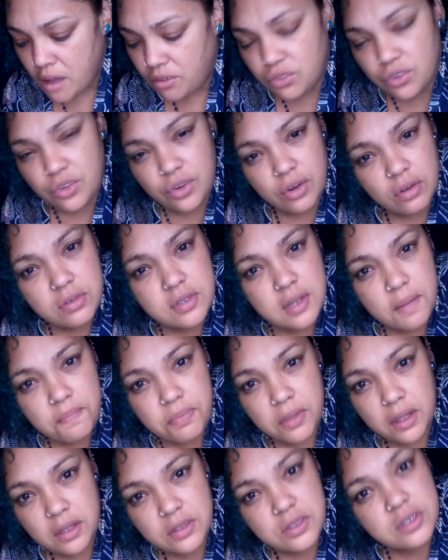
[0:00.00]
So, you know,
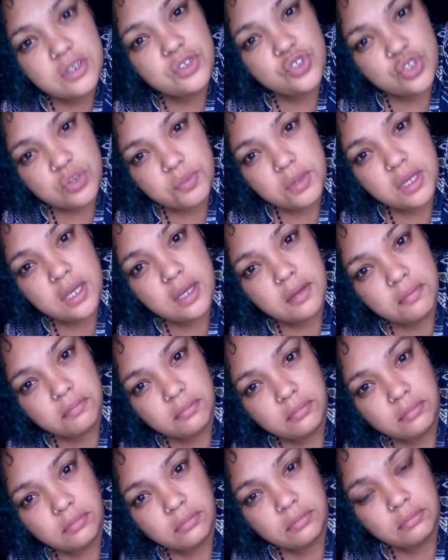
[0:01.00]
some things need to
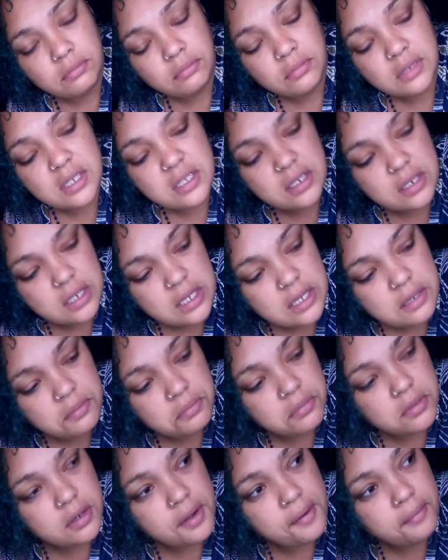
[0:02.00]
be
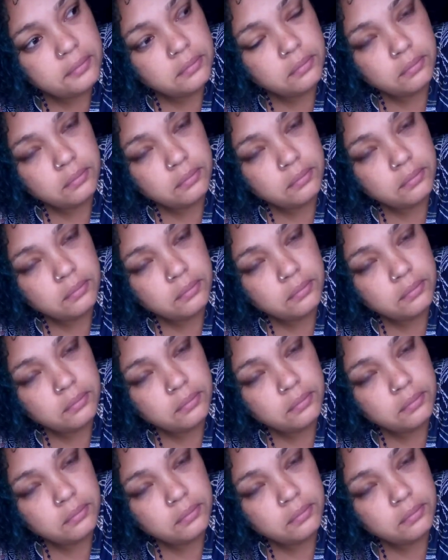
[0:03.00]
steamed,